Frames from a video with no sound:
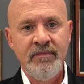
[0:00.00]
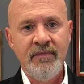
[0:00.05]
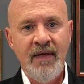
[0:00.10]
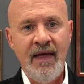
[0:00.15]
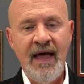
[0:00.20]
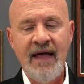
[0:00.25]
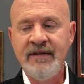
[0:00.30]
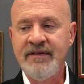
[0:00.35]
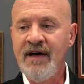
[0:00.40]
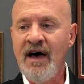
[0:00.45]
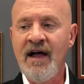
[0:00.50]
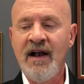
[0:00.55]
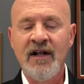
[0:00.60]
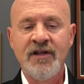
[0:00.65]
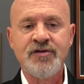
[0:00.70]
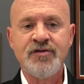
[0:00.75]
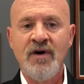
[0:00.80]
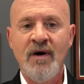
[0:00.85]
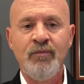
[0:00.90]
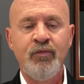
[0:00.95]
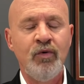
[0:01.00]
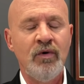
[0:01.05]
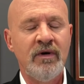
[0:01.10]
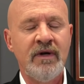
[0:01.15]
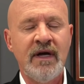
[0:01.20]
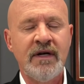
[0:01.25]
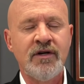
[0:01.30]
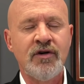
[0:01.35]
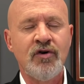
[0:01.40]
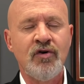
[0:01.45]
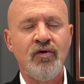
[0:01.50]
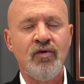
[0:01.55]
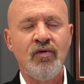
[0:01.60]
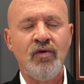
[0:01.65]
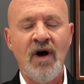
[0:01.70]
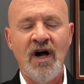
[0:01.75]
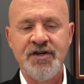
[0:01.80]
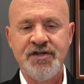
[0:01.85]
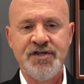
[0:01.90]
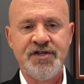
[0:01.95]
And Donald Trump will get
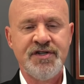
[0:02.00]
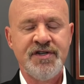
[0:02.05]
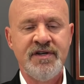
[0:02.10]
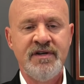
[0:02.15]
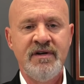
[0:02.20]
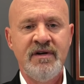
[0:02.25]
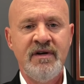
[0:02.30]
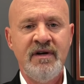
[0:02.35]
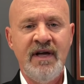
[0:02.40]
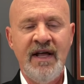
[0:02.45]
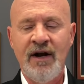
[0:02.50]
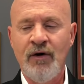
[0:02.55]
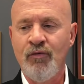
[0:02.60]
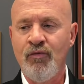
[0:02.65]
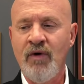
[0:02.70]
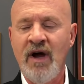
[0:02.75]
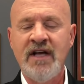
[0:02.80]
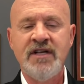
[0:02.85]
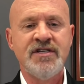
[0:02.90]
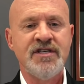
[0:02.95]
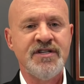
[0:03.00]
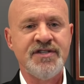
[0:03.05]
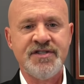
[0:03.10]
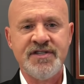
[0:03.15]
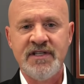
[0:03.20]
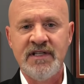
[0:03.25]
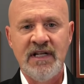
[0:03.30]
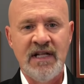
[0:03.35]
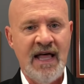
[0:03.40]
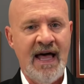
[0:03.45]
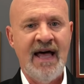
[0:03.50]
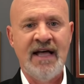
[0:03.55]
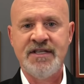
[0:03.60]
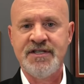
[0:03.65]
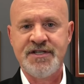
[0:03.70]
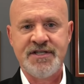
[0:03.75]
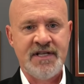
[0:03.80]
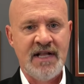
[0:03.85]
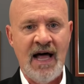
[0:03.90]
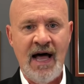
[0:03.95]
crushed in a righteous
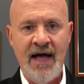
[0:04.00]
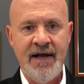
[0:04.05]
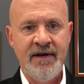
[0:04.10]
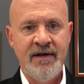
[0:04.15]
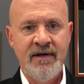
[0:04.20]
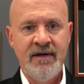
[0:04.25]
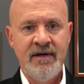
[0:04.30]
landslide